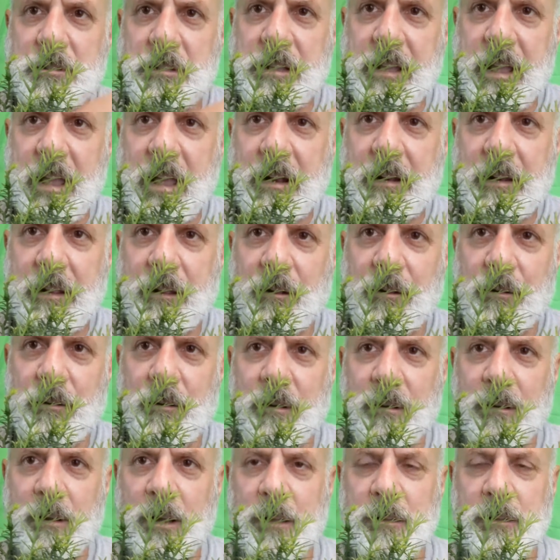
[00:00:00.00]
the end here
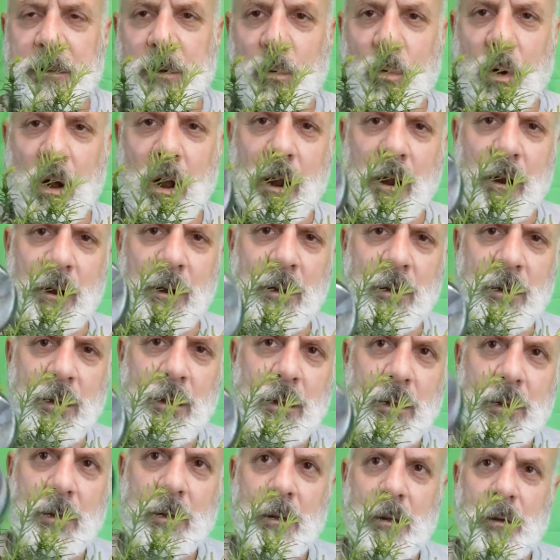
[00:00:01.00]
to cut the wire.
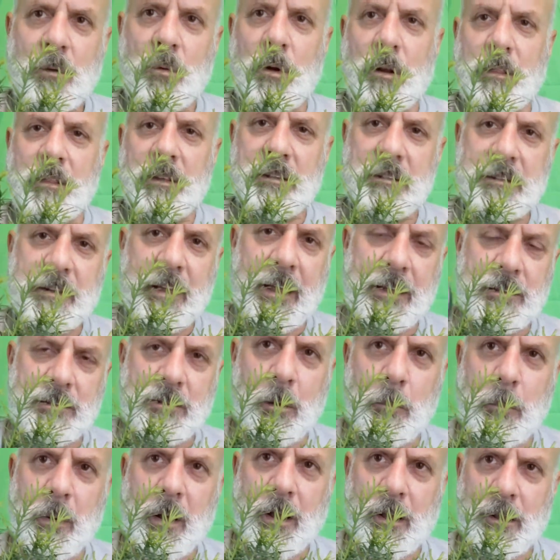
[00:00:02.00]
One of these days
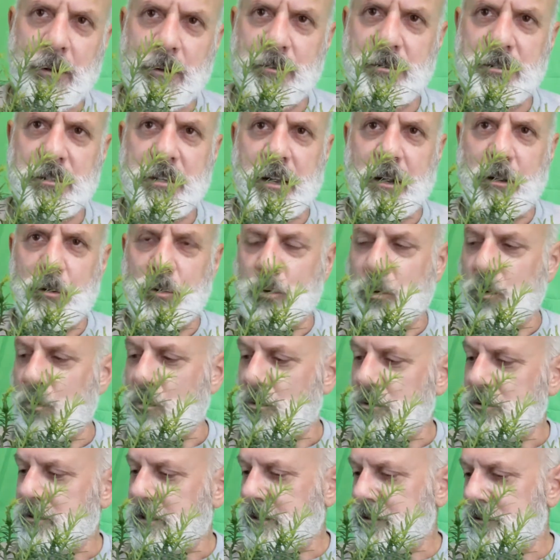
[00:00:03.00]
I'll buy a new set of
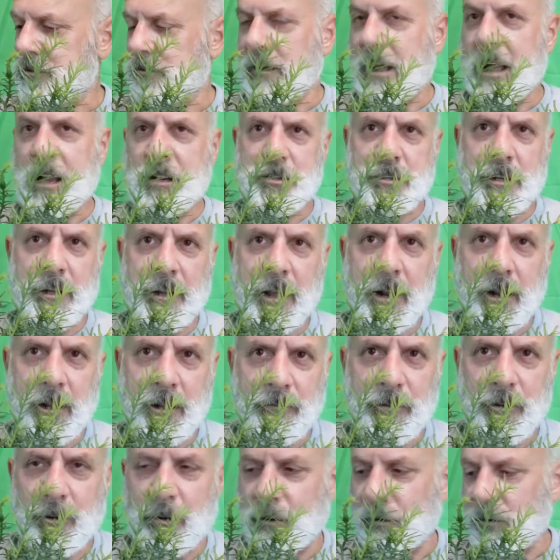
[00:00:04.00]
tools. These are actually getting a
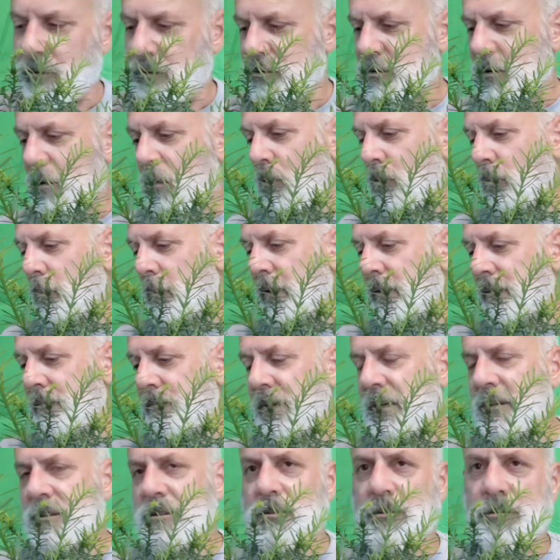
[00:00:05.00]
few years old, but
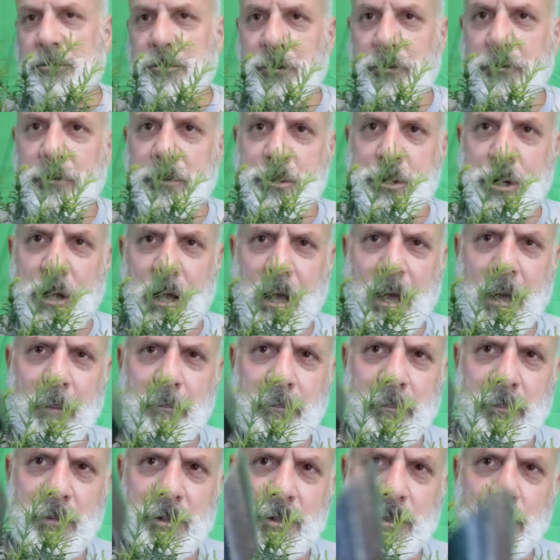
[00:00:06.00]
they still do the
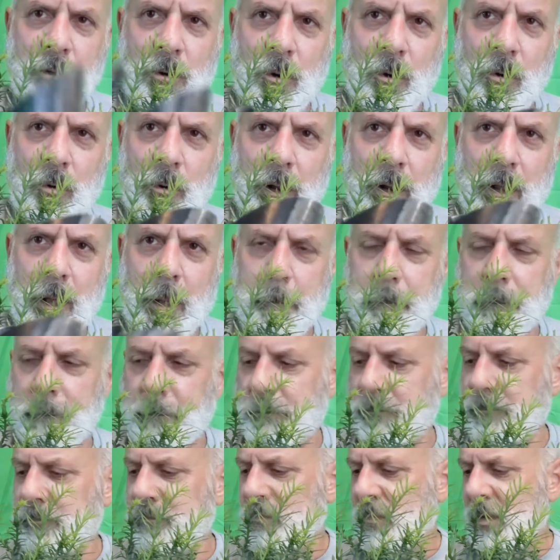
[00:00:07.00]
job, still holding up.
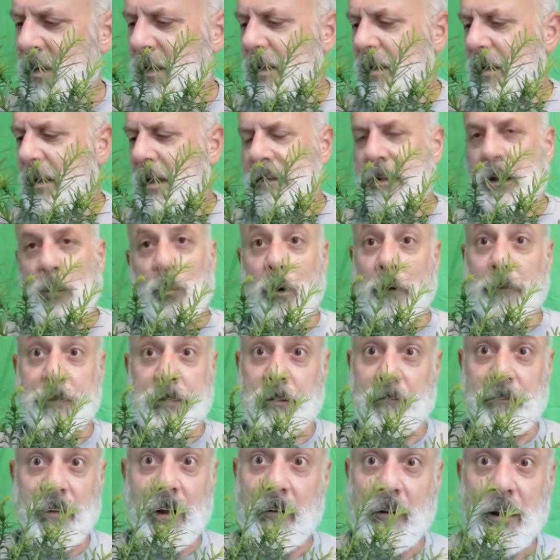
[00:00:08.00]
And they weren't
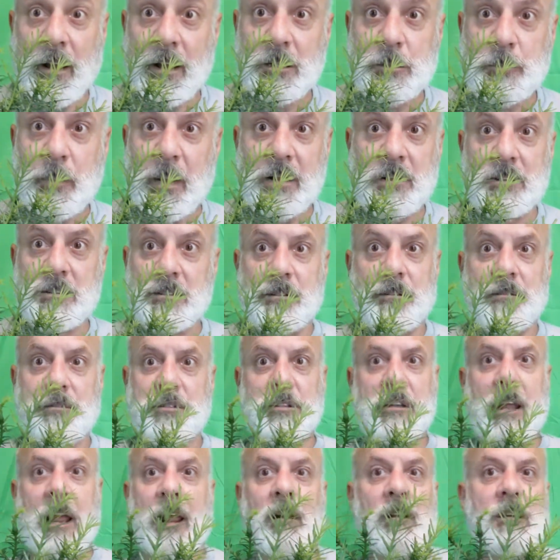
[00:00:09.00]
the very expensive
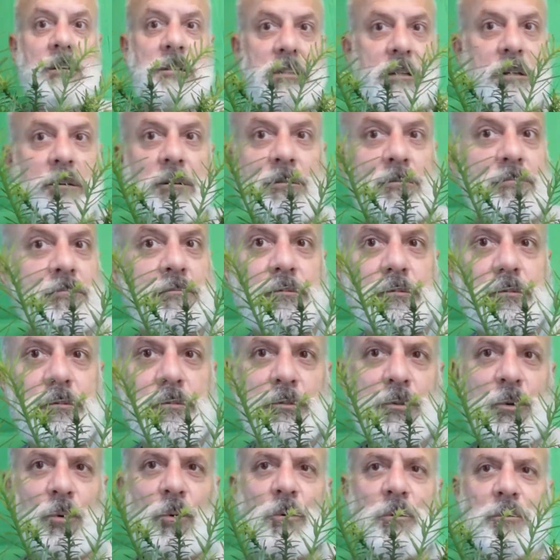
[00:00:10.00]
stainless steel
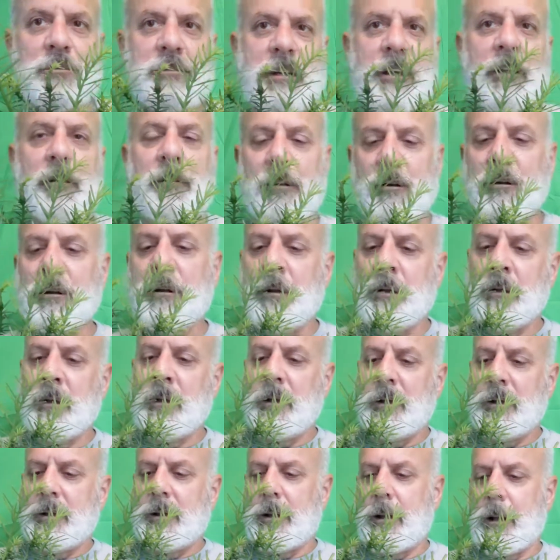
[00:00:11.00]
tools either.
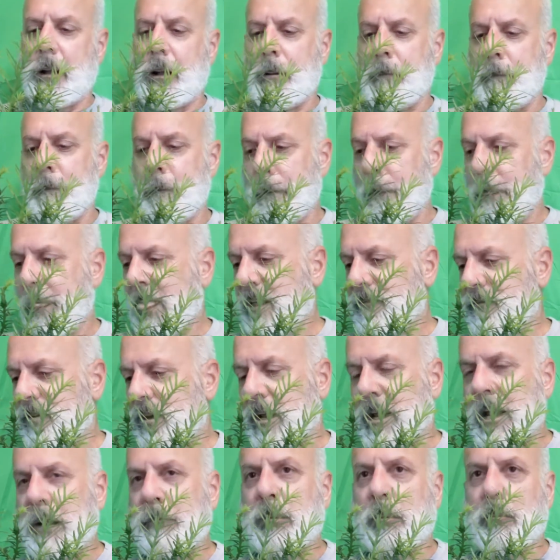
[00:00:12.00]
If you
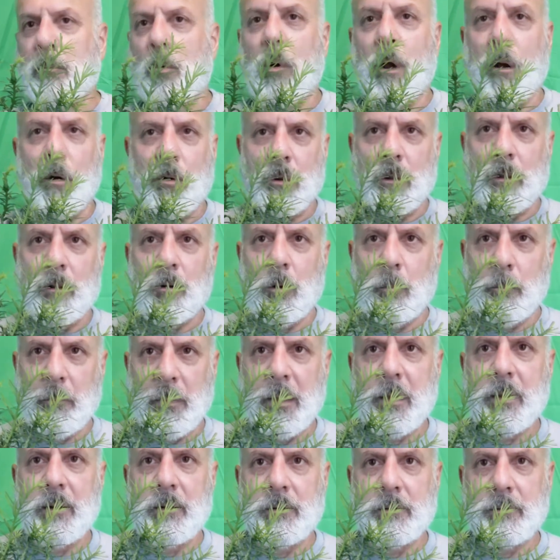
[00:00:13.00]
keep them oiled a little
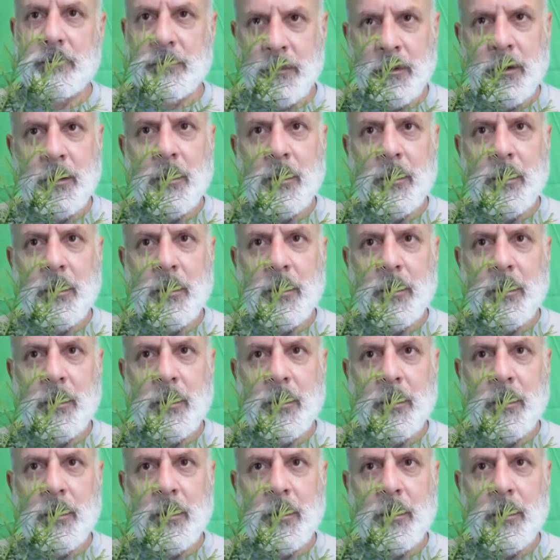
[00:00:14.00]
bit and